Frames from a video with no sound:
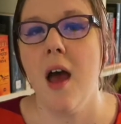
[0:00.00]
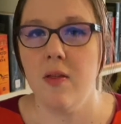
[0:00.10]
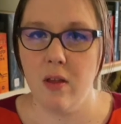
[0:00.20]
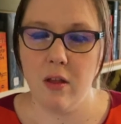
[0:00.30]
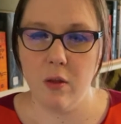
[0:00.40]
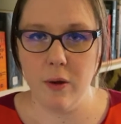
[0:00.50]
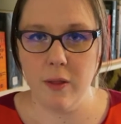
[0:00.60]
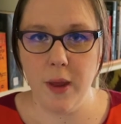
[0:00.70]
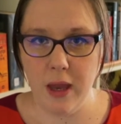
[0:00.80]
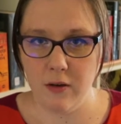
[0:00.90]
And this is where
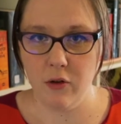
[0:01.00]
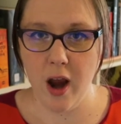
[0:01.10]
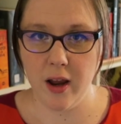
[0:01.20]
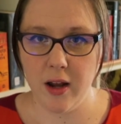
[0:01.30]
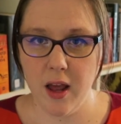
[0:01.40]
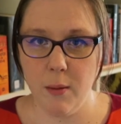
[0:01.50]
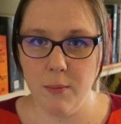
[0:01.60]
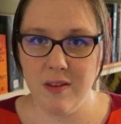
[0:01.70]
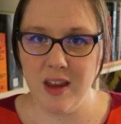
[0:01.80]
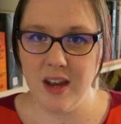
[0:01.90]
the Pendragon
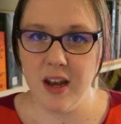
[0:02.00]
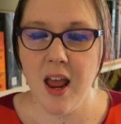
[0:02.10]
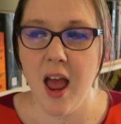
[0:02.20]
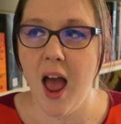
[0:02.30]
comes in.